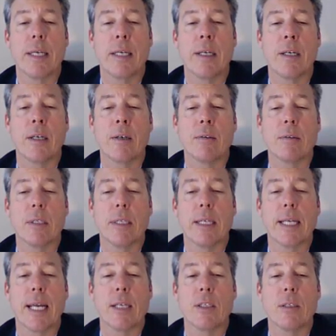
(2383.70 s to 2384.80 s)
are
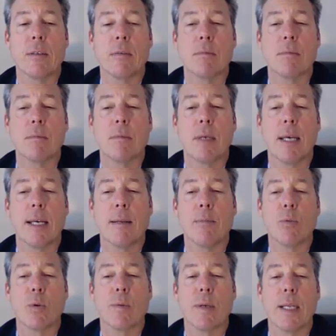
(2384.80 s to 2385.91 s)
here, litigation
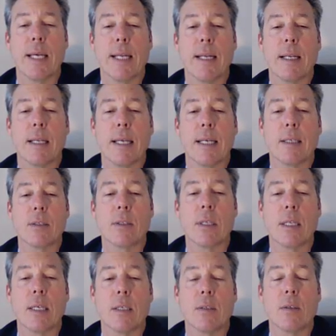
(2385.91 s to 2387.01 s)
and more related
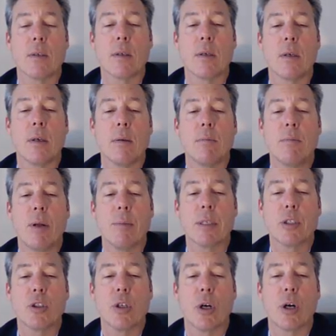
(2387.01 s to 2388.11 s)
links to this,
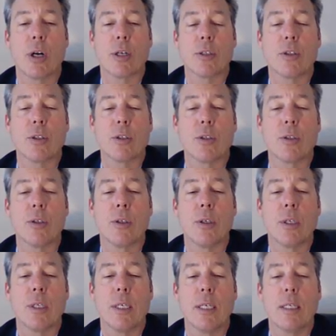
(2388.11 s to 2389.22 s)
public charge
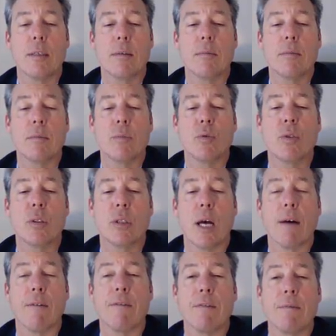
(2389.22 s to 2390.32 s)

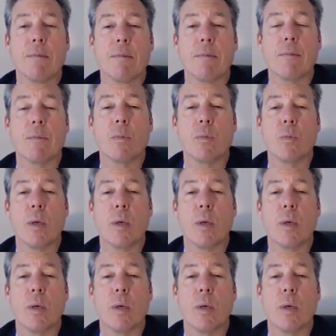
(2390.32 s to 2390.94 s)
stuff,